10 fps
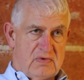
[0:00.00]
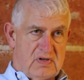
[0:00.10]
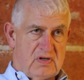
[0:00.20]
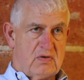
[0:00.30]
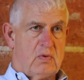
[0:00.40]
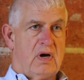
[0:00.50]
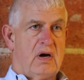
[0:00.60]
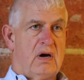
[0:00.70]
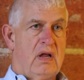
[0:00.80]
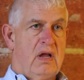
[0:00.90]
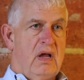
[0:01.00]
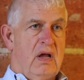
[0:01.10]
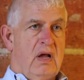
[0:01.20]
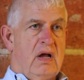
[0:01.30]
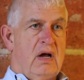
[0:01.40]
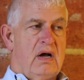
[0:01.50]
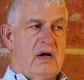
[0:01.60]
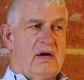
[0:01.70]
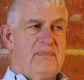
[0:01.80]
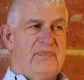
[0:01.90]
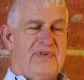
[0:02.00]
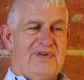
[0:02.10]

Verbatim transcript: MC Squared uh,